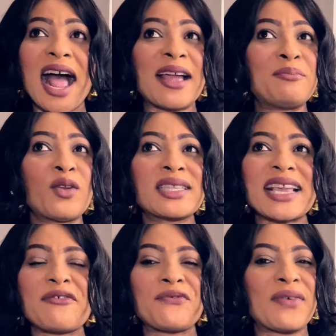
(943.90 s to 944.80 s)
I'm not
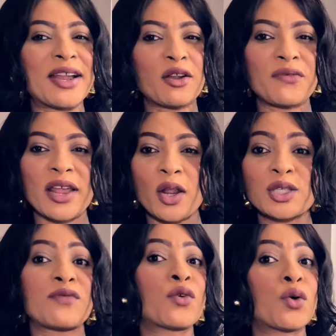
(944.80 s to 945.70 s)
a fan of a
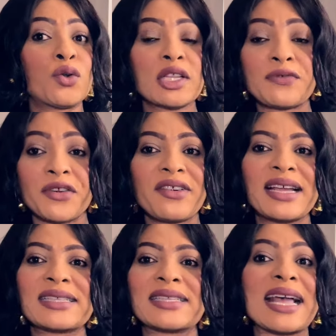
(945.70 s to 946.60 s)
lot of coconut
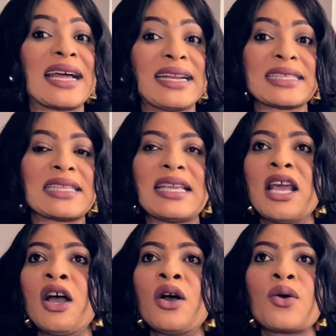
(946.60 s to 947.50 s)
fragrances. Honestly,
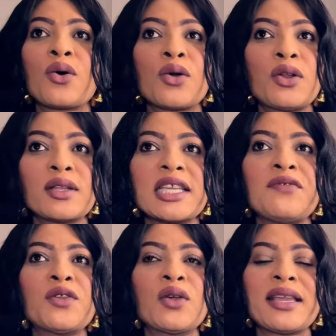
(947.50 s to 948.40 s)
coconut,
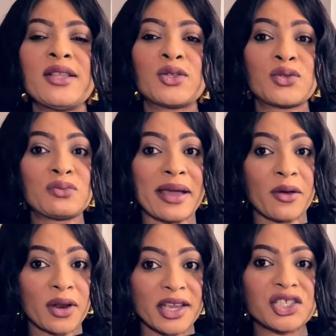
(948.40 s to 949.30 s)
if you look into my
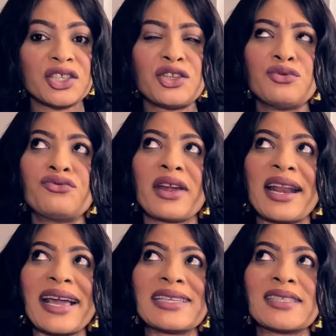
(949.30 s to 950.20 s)
collection, you
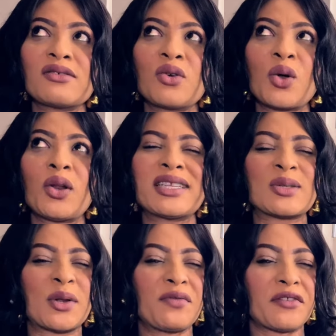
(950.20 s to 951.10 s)
realize coconut
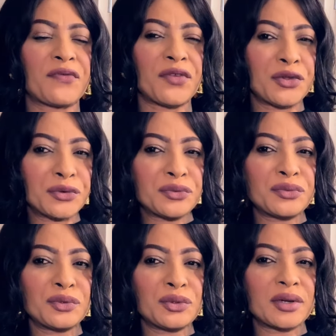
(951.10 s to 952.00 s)
is one of the
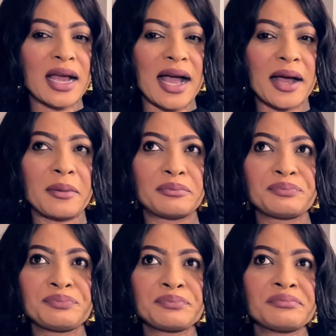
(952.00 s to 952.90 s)
few dominant